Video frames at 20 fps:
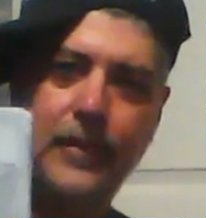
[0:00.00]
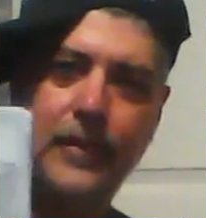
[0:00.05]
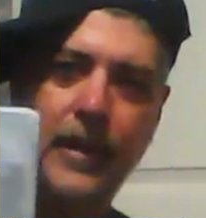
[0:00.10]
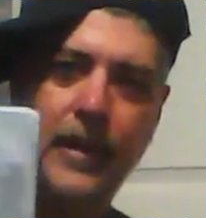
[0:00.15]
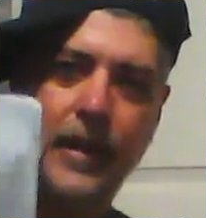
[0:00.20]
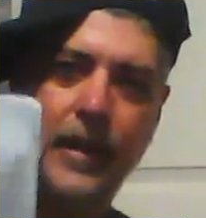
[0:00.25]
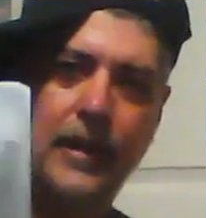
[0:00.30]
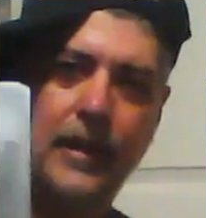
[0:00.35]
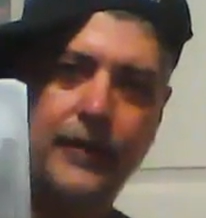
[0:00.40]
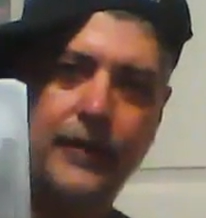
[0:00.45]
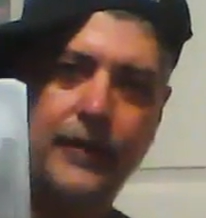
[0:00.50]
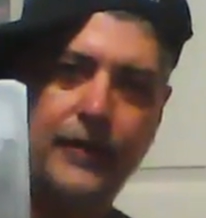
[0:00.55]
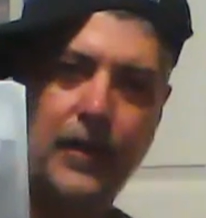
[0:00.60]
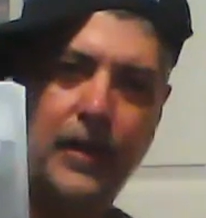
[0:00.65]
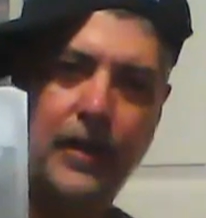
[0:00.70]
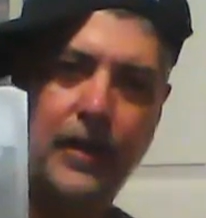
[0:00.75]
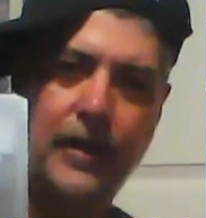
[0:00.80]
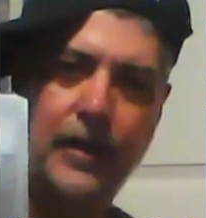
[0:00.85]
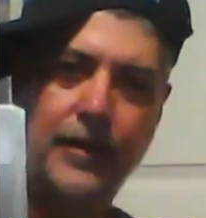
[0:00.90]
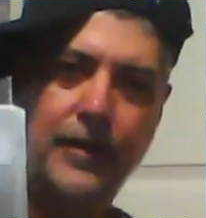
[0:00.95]

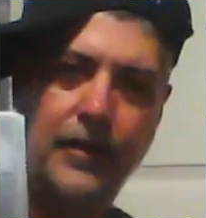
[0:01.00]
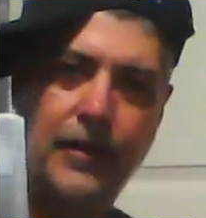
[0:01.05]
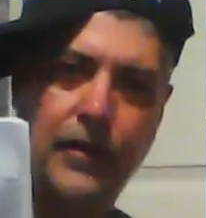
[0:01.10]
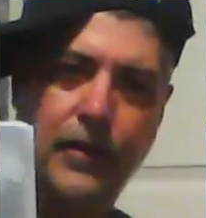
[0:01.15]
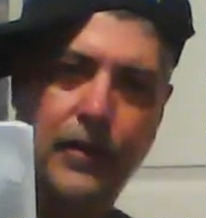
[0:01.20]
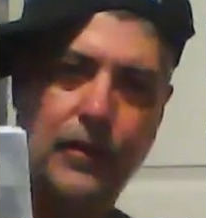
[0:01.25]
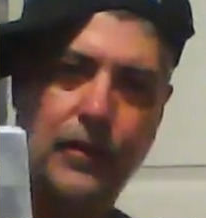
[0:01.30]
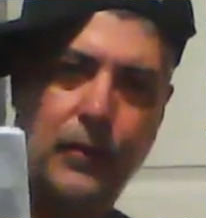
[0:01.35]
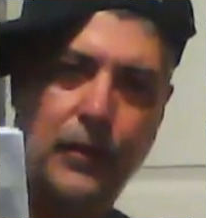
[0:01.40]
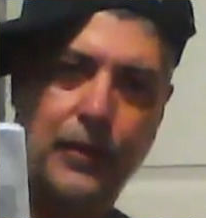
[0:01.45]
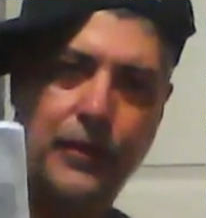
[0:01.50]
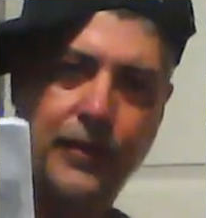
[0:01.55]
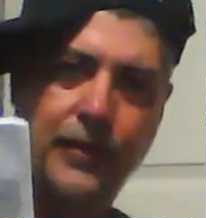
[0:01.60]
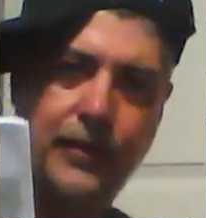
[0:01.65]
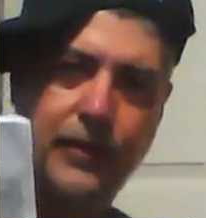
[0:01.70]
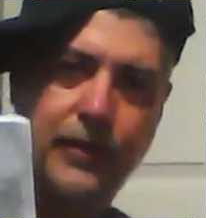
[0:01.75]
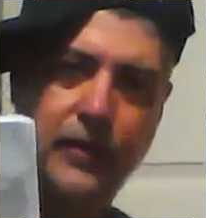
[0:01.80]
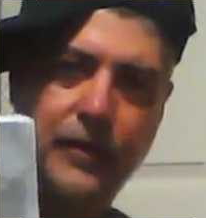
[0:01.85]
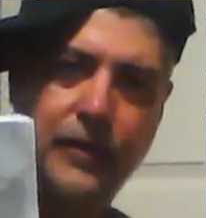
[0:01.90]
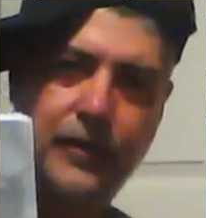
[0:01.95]
with
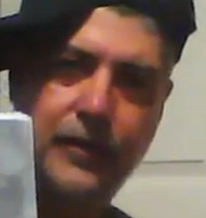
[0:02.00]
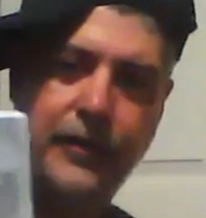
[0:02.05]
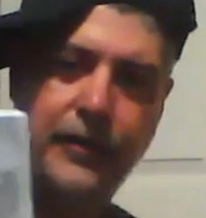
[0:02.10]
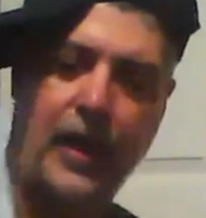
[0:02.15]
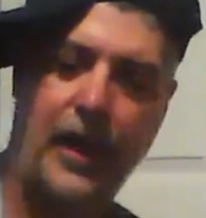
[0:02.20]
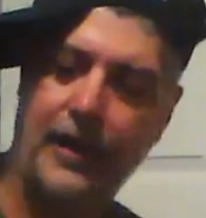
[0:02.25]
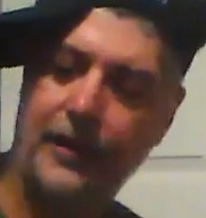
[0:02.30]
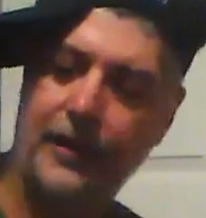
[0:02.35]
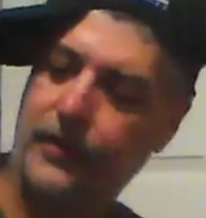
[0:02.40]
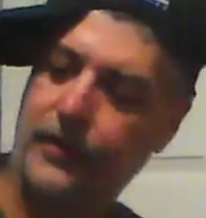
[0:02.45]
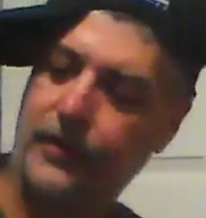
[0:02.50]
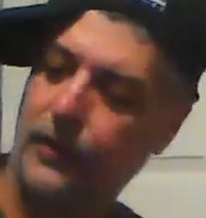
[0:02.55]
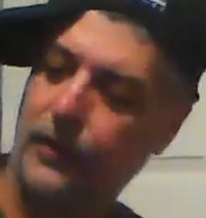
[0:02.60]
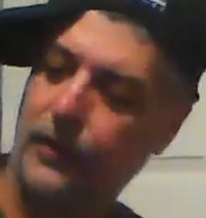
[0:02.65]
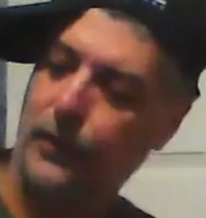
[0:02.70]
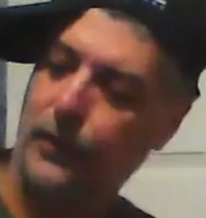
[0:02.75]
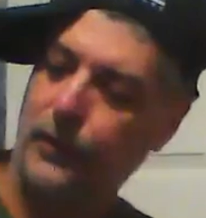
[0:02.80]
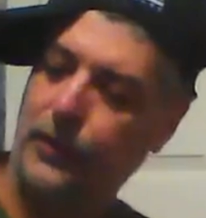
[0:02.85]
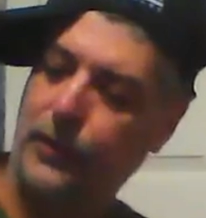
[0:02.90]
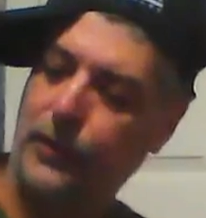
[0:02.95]
the side
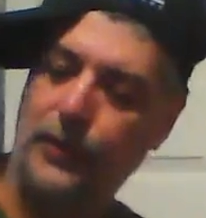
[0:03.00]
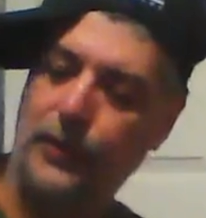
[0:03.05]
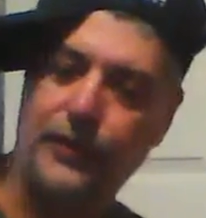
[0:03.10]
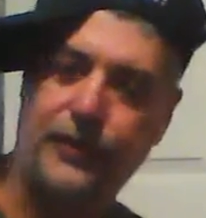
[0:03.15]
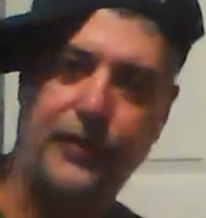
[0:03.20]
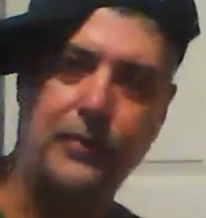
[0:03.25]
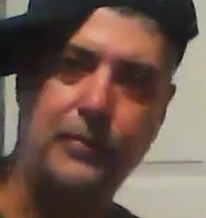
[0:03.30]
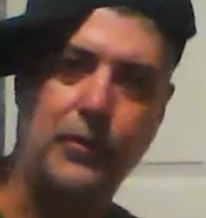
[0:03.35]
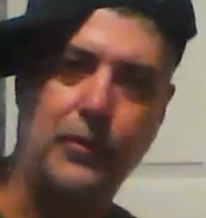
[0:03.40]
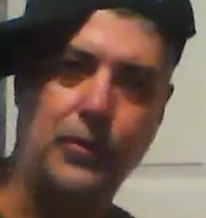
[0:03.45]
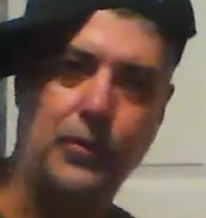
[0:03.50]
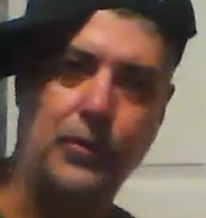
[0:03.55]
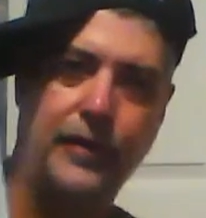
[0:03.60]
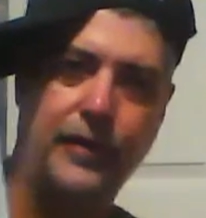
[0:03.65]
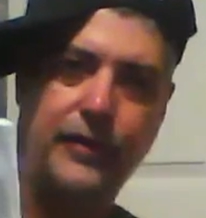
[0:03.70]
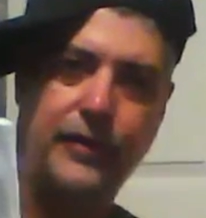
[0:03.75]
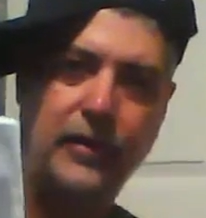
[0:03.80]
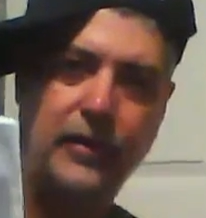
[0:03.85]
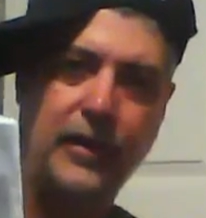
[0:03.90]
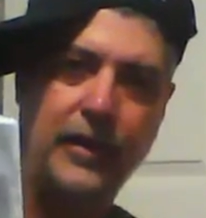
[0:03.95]
towards the moon
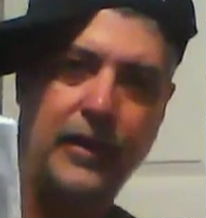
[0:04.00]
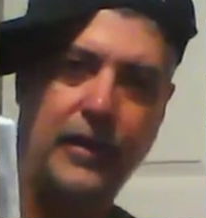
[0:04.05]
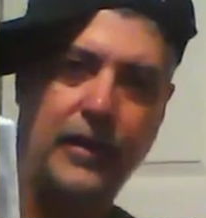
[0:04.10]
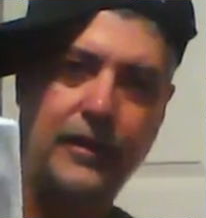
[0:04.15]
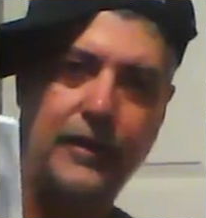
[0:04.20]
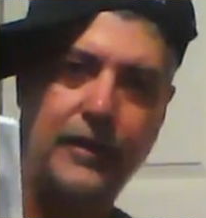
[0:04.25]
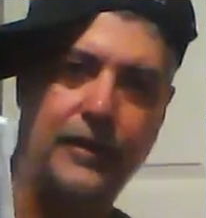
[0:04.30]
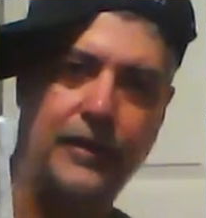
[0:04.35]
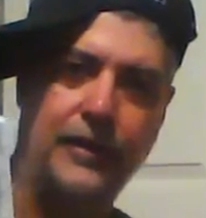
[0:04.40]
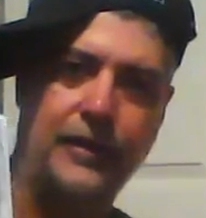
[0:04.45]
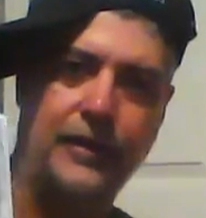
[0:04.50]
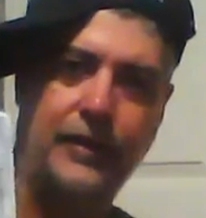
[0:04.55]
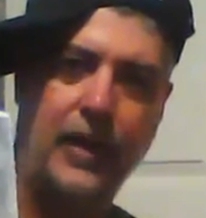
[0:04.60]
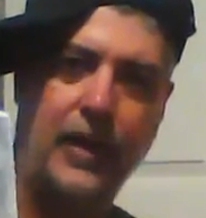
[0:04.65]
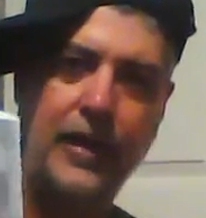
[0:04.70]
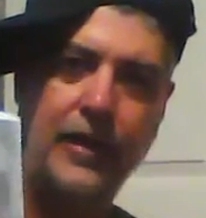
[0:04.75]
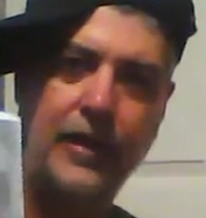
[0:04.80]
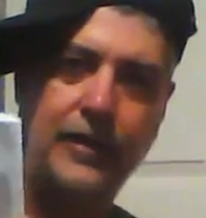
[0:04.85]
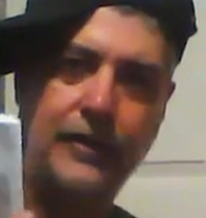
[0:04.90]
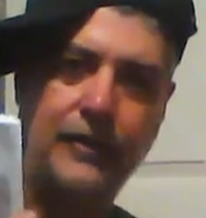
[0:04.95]
is lit, and the
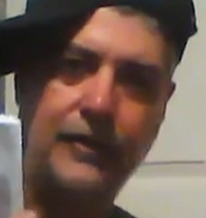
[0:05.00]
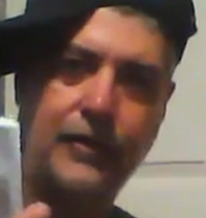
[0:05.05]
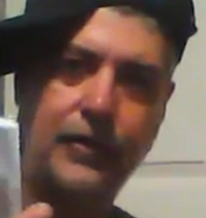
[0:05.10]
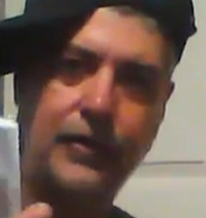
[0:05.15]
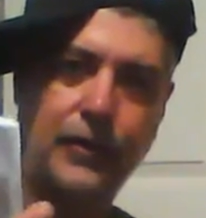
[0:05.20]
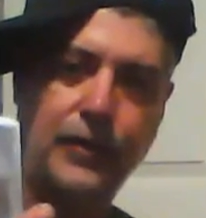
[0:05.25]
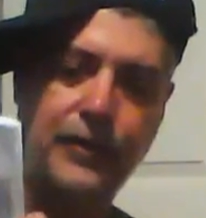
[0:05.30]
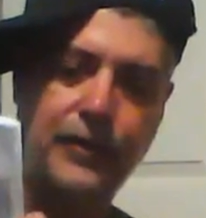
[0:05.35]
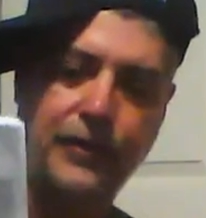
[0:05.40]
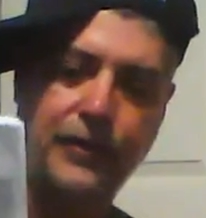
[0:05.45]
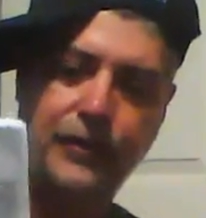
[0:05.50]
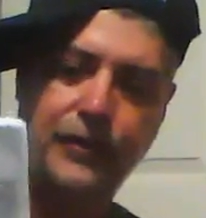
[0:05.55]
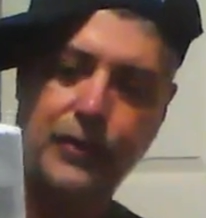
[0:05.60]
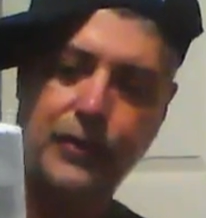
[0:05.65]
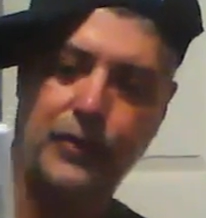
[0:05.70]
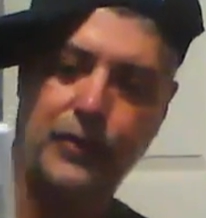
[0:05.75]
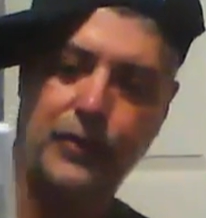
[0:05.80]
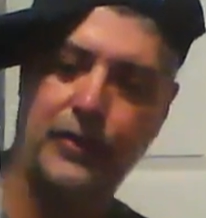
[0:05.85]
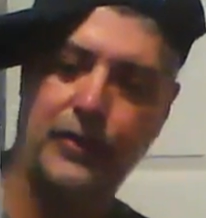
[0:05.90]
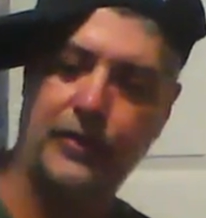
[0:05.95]
side towards the
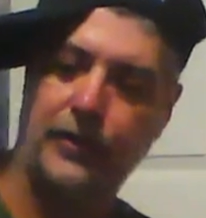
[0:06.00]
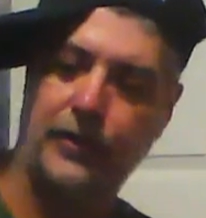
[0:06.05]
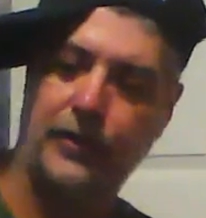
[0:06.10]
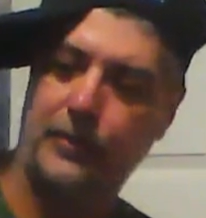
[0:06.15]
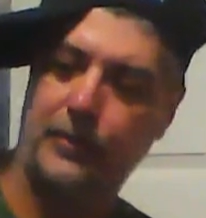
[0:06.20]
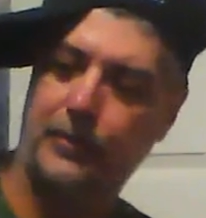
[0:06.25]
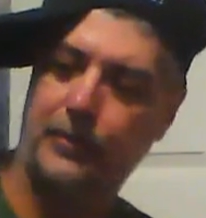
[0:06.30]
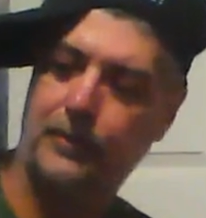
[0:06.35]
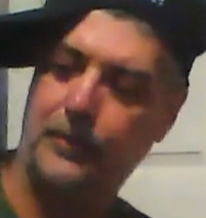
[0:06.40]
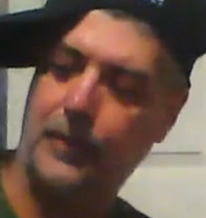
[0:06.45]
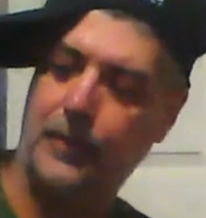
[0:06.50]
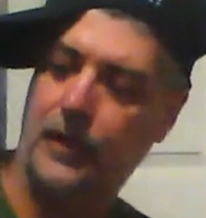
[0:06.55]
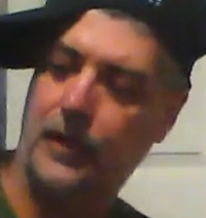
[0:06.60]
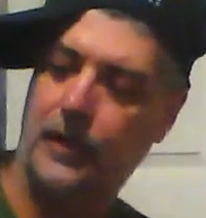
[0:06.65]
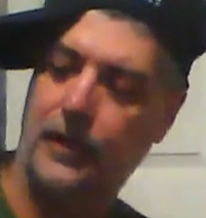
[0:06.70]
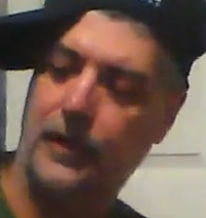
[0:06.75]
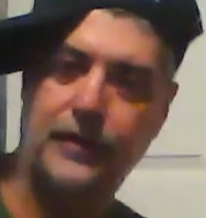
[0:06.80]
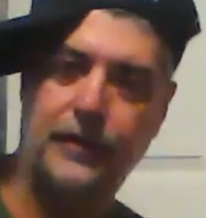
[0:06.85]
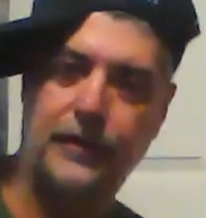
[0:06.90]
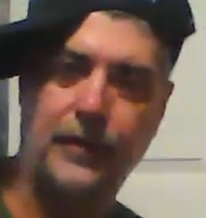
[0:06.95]
viewer is like
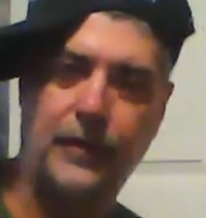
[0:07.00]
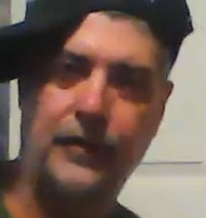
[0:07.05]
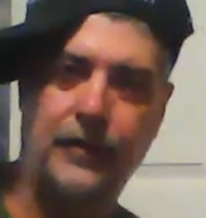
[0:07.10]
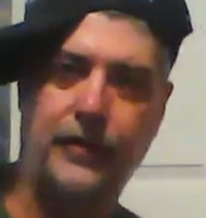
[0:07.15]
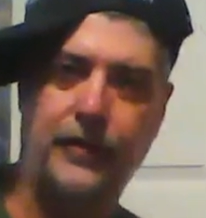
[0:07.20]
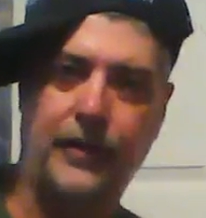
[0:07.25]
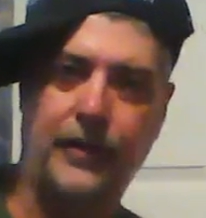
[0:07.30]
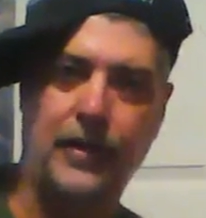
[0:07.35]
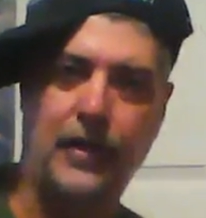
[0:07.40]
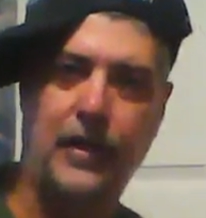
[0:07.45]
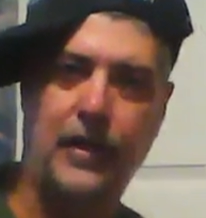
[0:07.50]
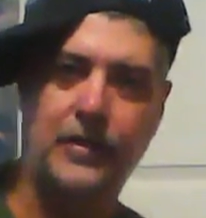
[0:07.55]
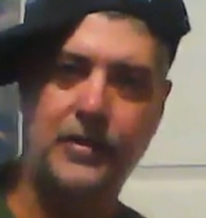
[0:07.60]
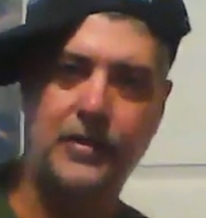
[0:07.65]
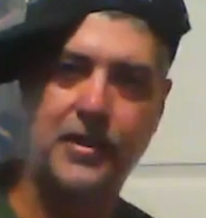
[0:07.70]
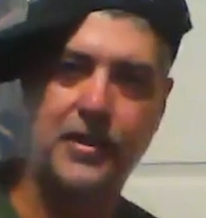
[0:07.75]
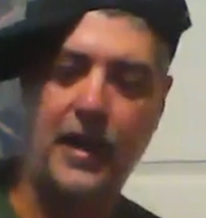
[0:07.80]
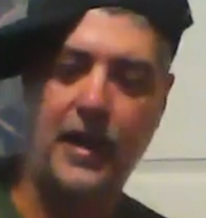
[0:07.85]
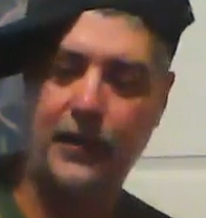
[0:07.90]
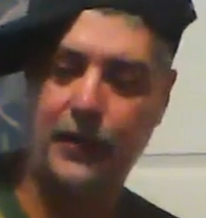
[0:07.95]
all
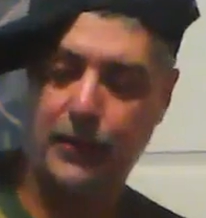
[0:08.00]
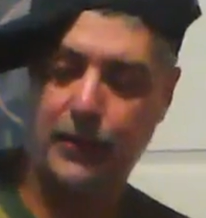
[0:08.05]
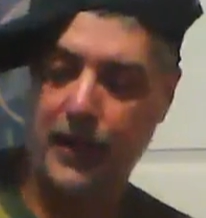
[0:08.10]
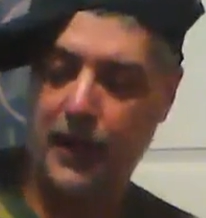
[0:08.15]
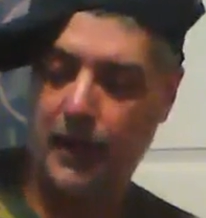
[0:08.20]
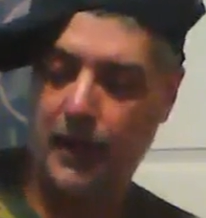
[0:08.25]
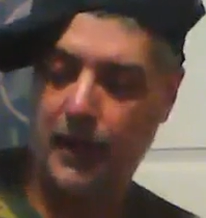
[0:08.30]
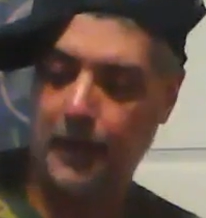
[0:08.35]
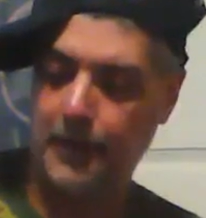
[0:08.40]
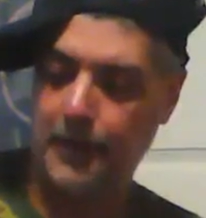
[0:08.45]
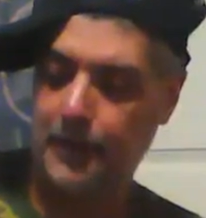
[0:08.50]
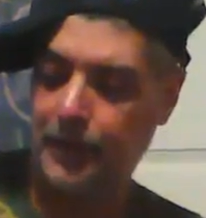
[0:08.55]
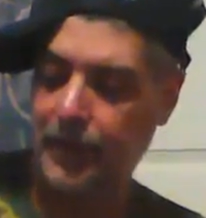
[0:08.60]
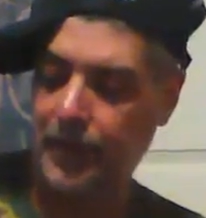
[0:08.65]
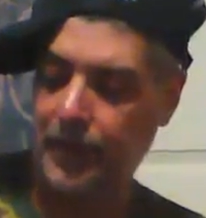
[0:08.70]
shadowed out,